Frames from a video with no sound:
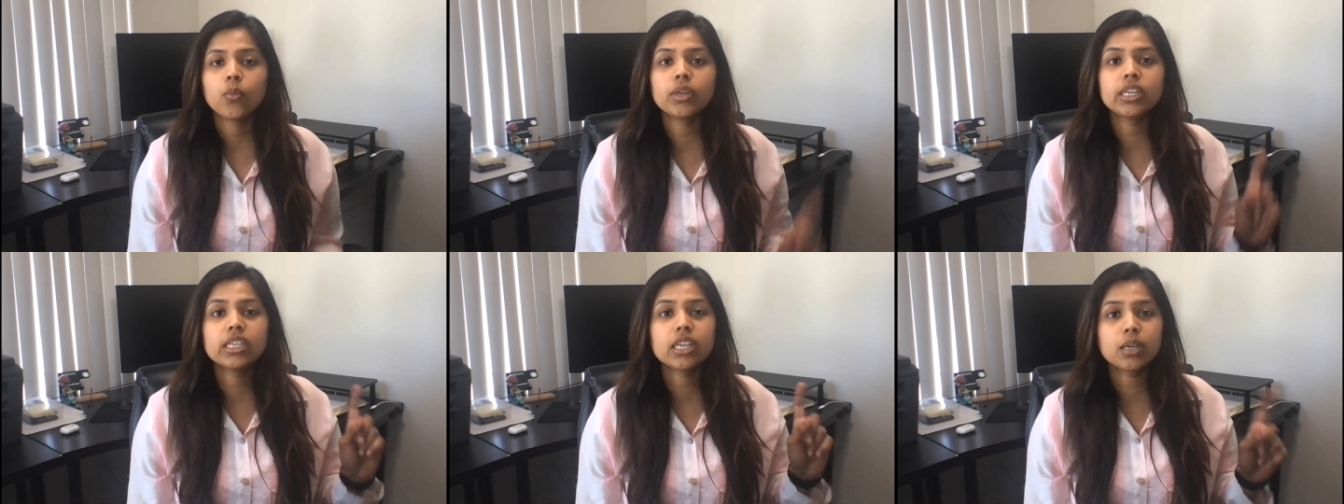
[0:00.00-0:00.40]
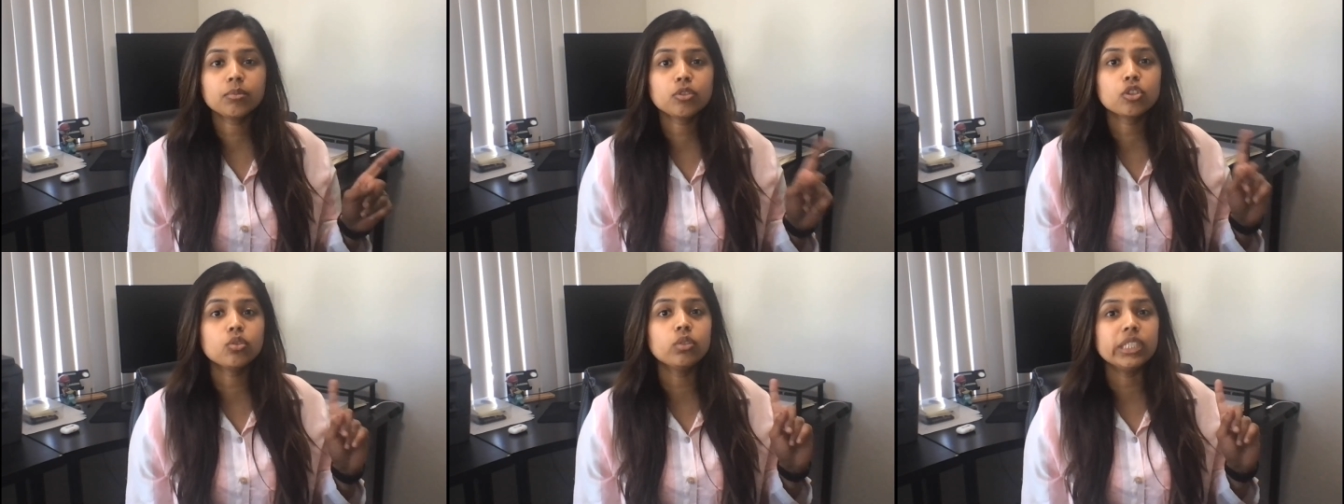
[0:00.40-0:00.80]
When it
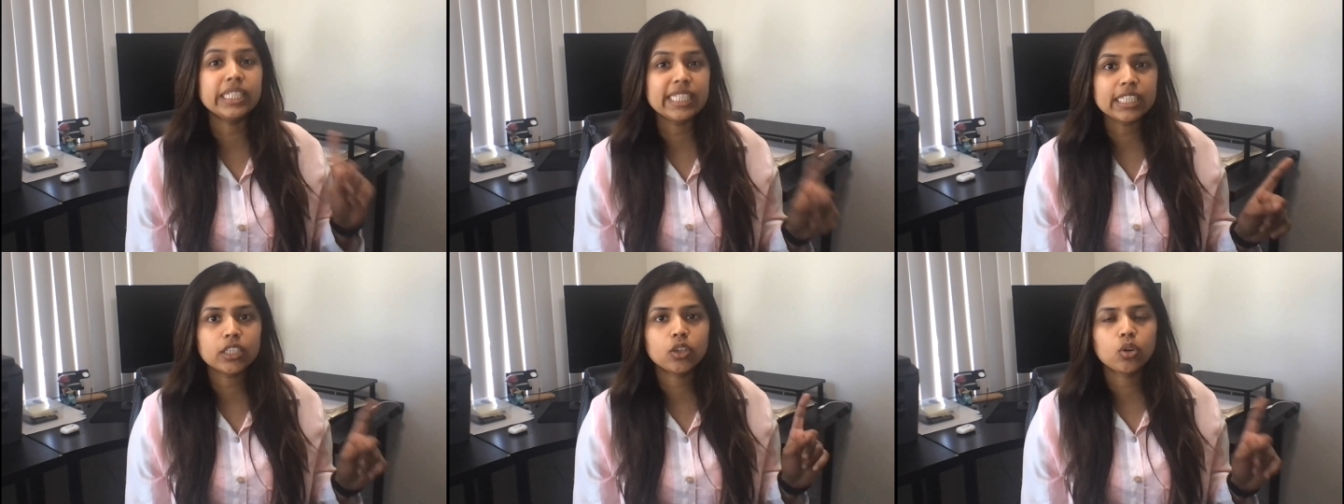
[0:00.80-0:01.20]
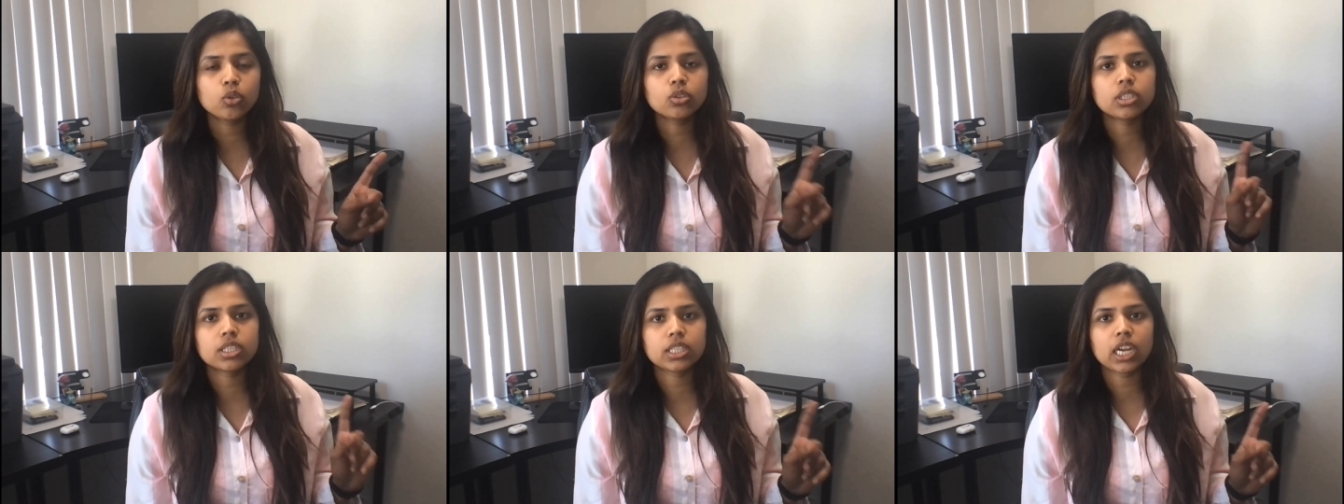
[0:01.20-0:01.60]
comes to
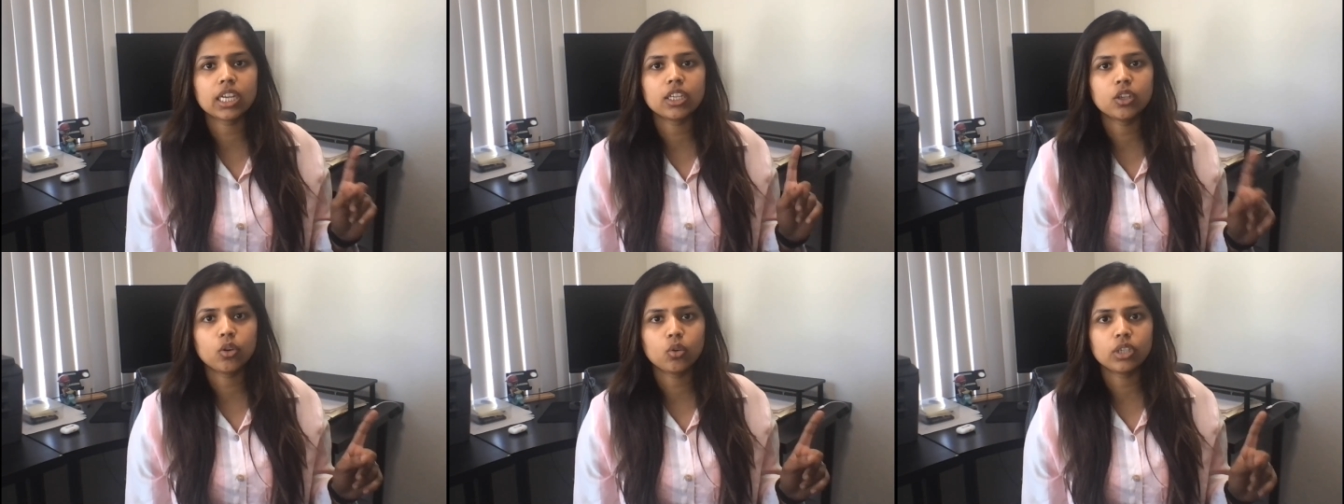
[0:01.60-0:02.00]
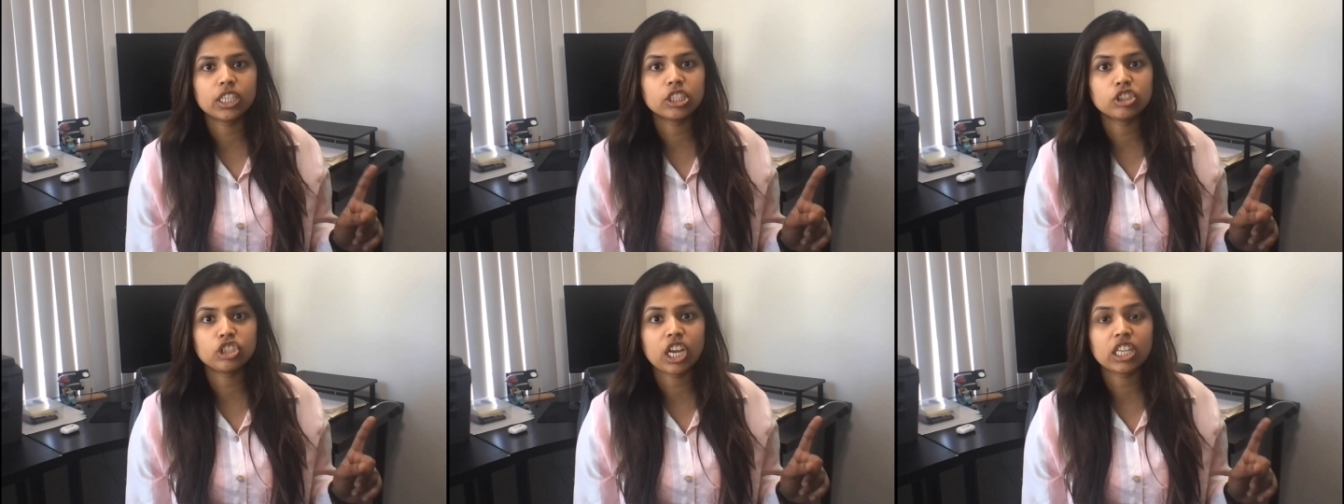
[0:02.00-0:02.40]
LeetCode style
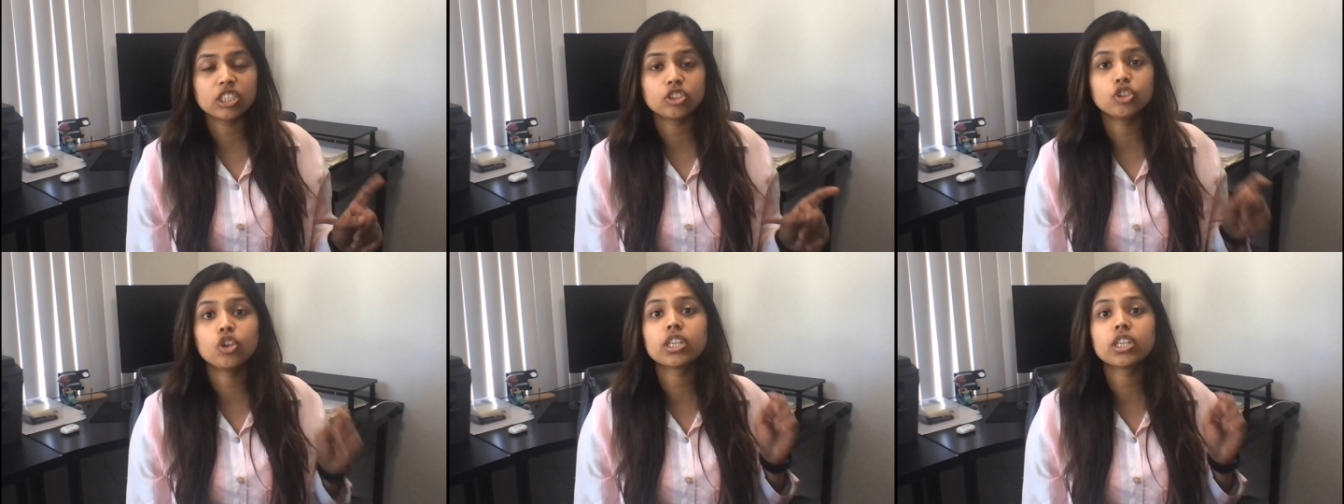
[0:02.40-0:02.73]
coding challenge,